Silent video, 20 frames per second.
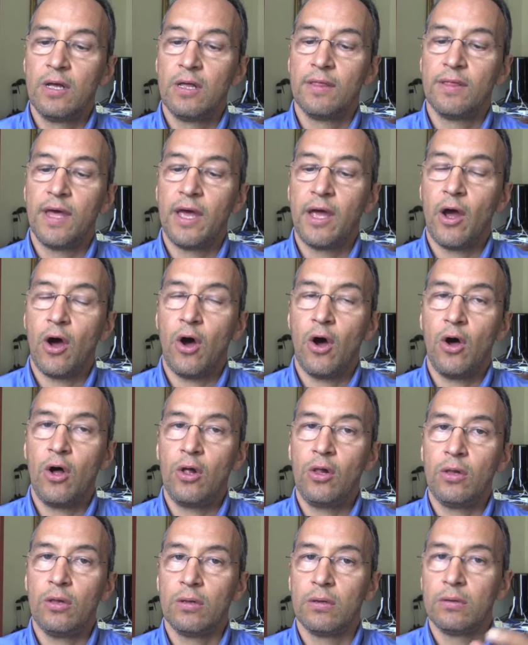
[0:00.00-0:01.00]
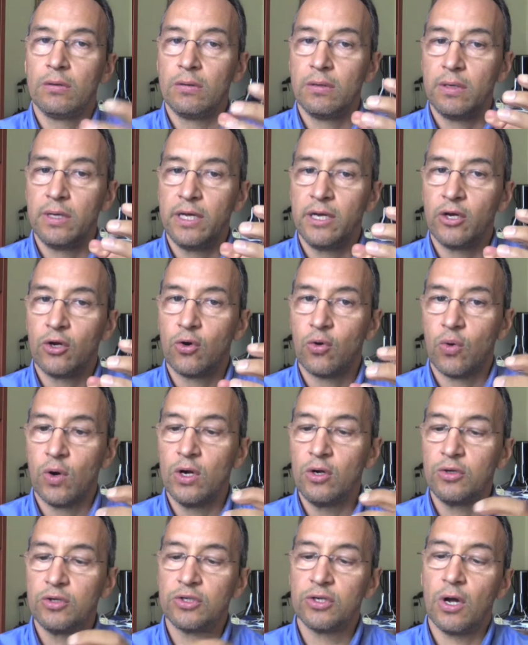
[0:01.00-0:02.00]
they all
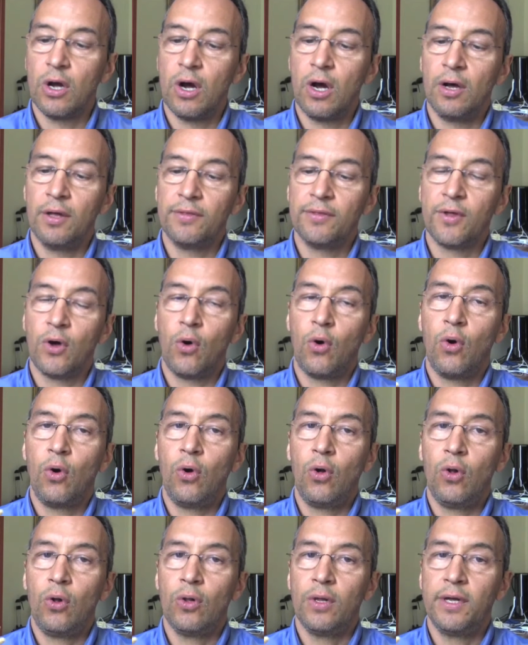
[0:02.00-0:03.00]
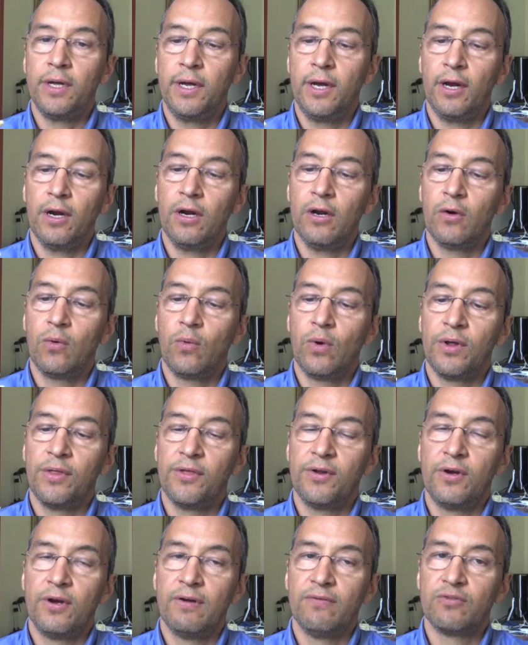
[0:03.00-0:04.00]
encroach on the hole here where the
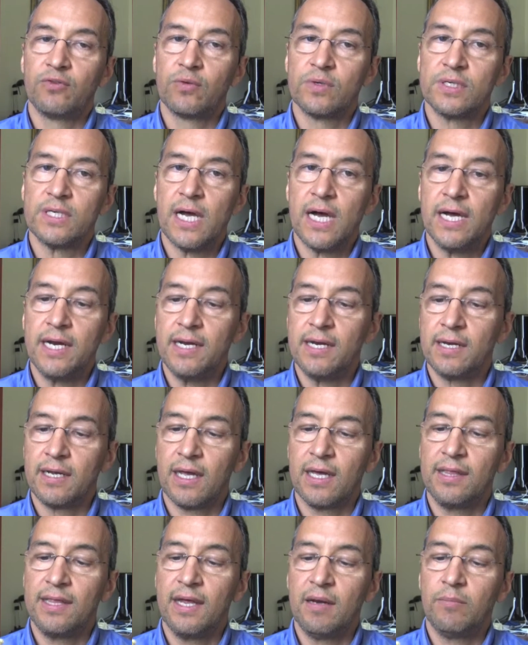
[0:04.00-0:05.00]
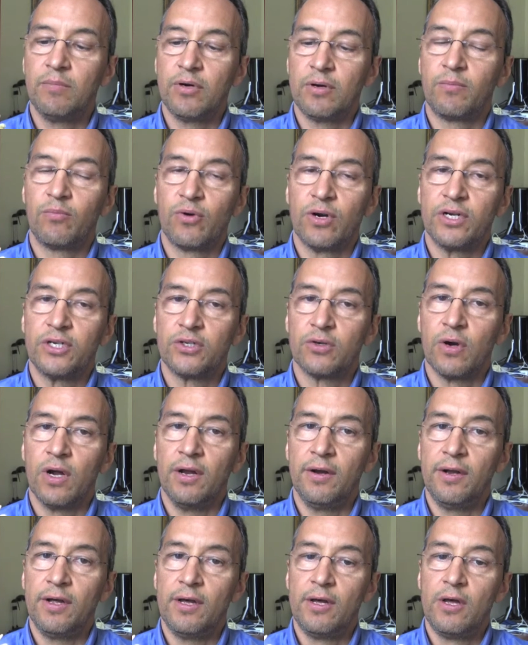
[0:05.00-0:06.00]
nerves reside and can then put pressure
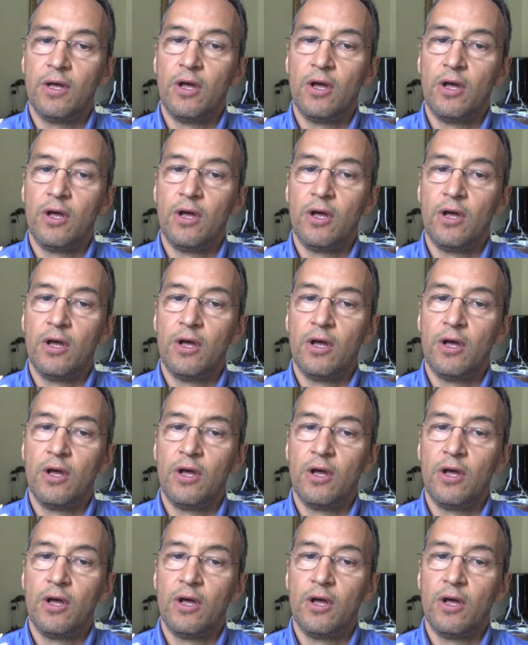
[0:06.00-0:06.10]
on